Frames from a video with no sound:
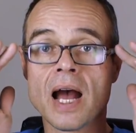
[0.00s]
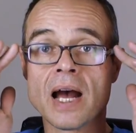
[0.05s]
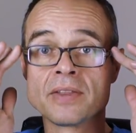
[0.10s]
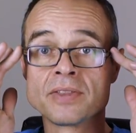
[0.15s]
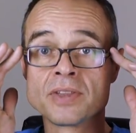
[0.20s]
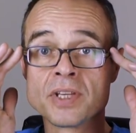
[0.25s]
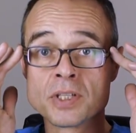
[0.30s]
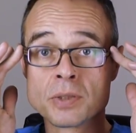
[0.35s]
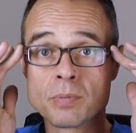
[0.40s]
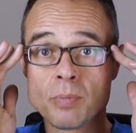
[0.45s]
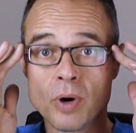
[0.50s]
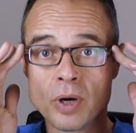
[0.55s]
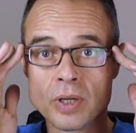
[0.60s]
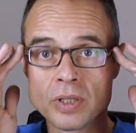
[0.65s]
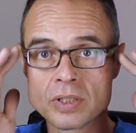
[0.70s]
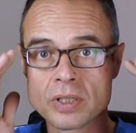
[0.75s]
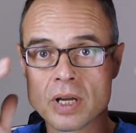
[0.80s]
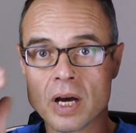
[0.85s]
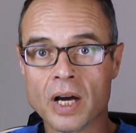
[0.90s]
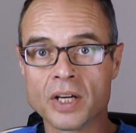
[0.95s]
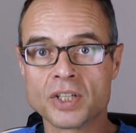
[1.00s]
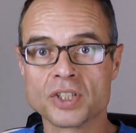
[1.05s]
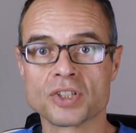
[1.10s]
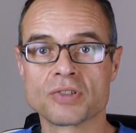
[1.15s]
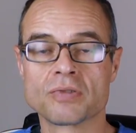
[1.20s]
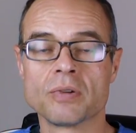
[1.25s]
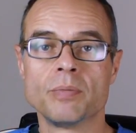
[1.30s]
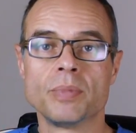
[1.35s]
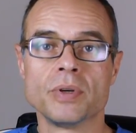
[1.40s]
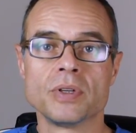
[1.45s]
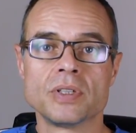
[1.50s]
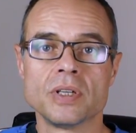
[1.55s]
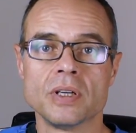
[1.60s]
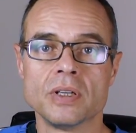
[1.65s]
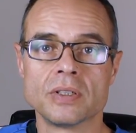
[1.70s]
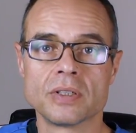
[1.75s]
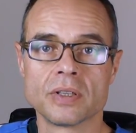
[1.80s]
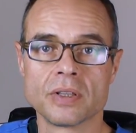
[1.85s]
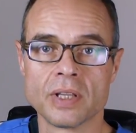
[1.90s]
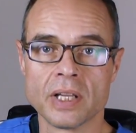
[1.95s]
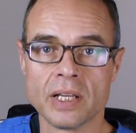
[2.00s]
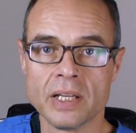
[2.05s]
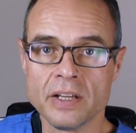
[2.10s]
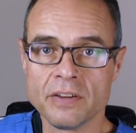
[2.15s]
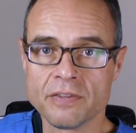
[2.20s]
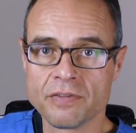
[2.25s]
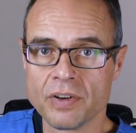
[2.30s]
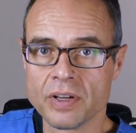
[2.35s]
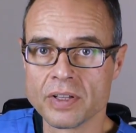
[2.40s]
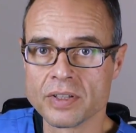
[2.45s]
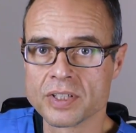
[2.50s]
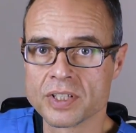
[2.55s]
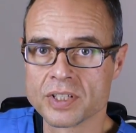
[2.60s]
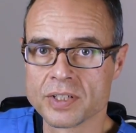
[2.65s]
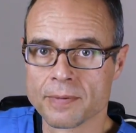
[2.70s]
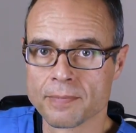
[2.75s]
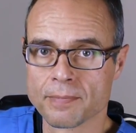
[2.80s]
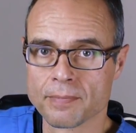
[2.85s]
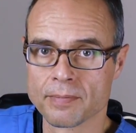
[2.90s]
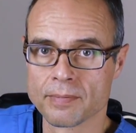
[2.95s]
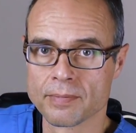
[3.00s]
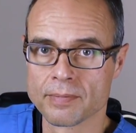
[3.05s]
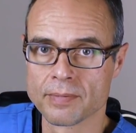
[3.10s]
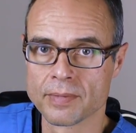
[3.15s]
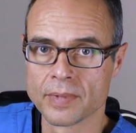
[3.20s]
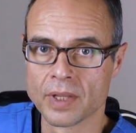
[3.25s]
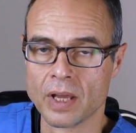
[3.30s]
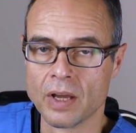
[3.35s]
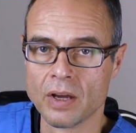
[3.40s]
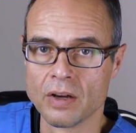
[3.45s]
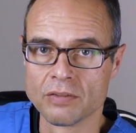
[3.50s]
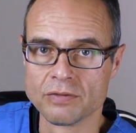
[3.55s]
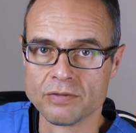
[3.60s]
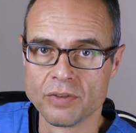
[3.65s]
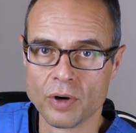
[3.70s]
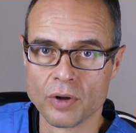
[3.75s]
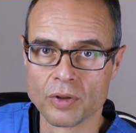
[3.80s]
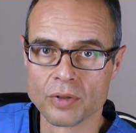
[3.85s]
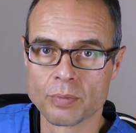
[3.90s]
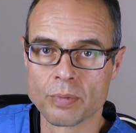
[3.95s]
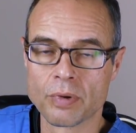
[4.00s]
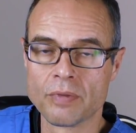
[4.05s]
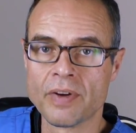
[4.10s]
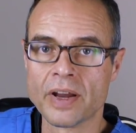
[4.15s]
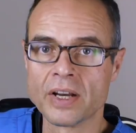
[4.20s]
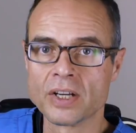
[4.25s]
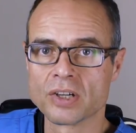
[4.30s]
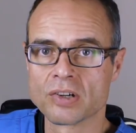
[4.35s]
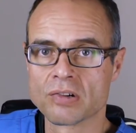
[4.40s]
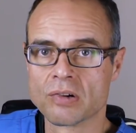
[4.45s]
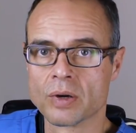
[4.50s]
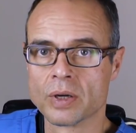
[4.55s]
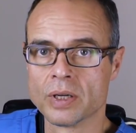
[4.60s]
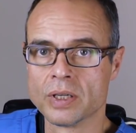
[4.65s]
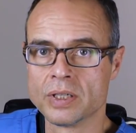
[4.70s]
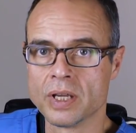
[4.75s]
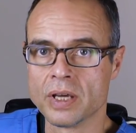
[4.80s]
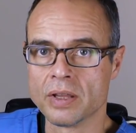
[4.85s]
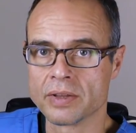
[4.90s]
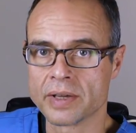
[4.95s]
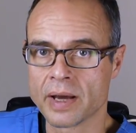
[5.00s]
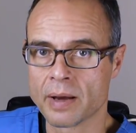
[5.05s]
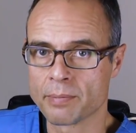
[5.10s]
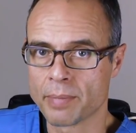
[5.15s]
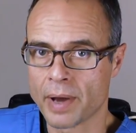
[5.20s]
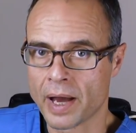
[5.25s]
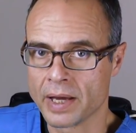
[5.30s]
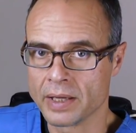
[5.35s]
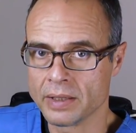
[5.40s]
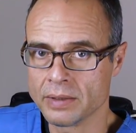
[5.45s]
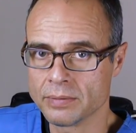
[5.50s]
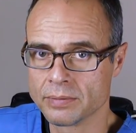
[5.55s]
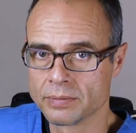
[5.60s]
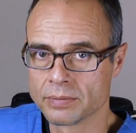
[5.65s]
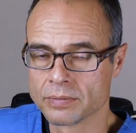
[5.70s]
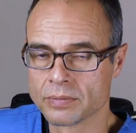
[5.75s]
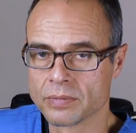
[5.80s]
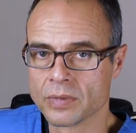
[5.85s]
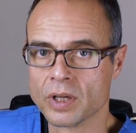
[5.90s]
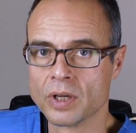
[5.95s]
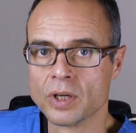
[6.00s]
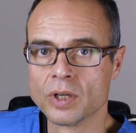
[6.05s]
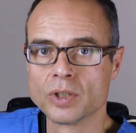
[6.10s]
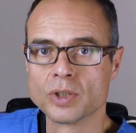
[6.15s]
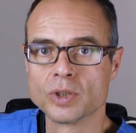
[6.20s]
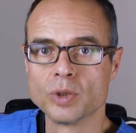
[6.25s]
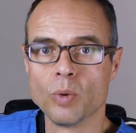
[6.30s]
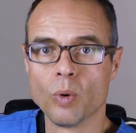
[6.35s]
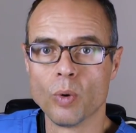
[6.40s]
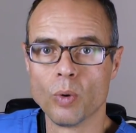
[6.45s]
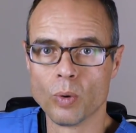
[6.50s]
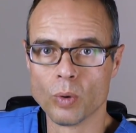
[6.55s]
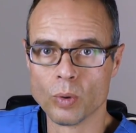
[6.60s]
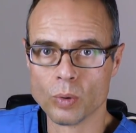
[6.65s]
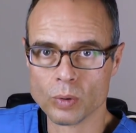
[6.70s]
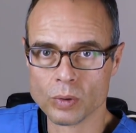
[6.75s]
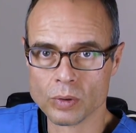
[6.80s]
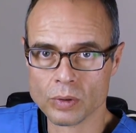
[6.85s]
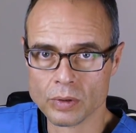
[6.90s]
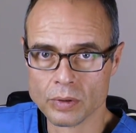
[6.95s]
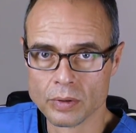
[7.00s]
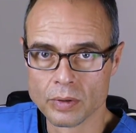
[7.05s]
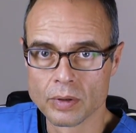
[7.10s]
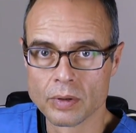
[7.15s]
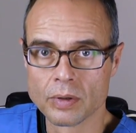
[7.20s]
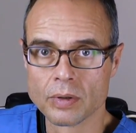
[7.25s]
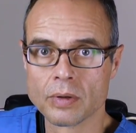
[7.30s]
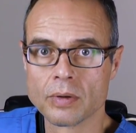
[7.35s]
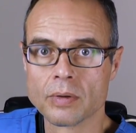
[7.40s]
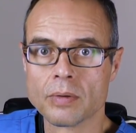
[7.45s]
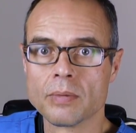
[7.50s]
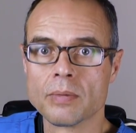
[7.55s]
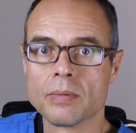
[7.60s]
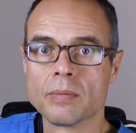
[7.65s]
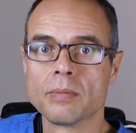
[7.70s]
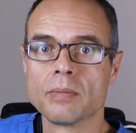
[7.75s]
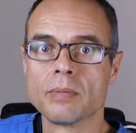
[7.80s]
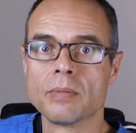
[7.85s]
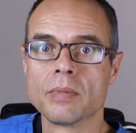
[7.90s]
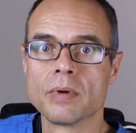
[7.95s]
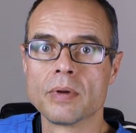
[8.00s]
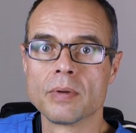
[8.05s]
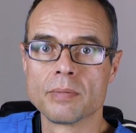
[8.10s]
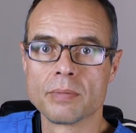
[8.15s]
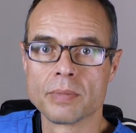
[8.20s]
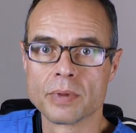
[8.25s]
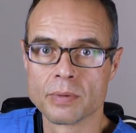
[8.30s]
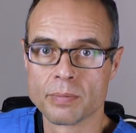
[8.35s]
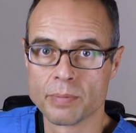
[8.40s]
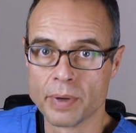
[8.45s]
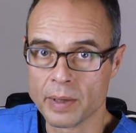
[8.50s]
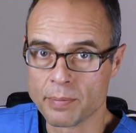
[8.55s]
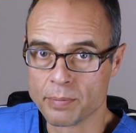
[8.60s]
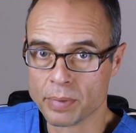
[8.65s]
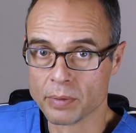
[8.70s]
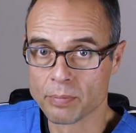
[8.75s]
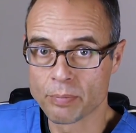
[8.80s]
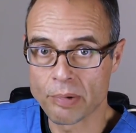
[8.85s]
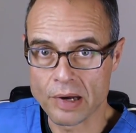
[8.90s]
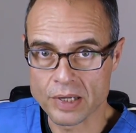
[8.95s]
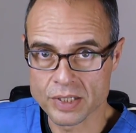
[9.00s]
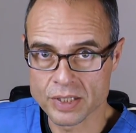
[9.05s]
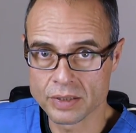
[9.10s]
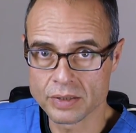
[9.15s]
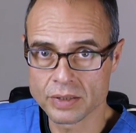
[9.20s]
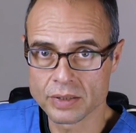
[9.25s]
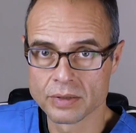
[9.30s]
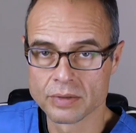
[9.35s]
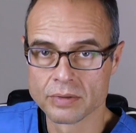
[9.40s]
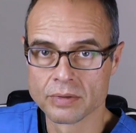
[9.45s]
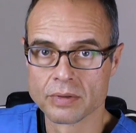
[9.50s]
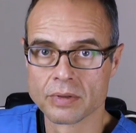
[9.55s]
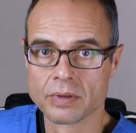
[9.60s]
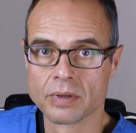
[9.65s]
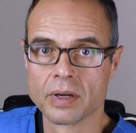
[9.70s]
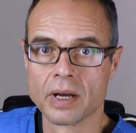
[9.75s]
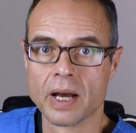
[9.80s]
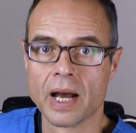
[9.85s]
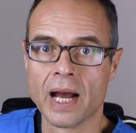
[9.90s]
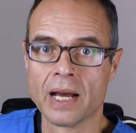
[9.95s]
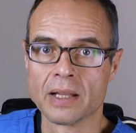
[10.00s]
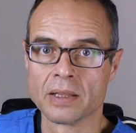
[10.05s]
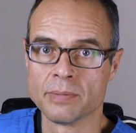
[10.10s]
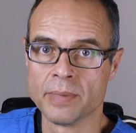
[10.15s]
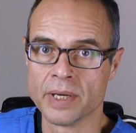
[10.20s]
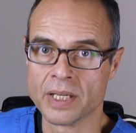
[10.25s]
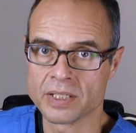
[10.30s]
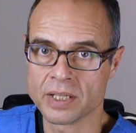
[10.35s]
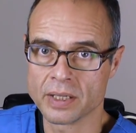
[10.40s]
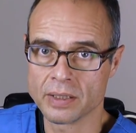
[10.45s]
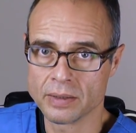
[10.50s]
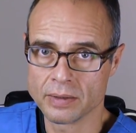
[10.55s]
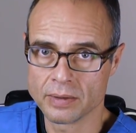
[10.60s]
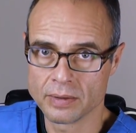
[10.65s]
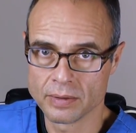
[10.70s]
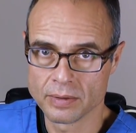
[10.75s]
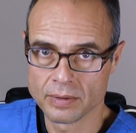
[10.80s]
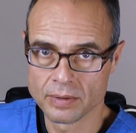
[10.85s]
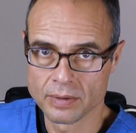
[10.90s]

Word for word: At this point, I distributed the leaflets for the Prevent Crooked Teeth campaign to all the people present at the meeting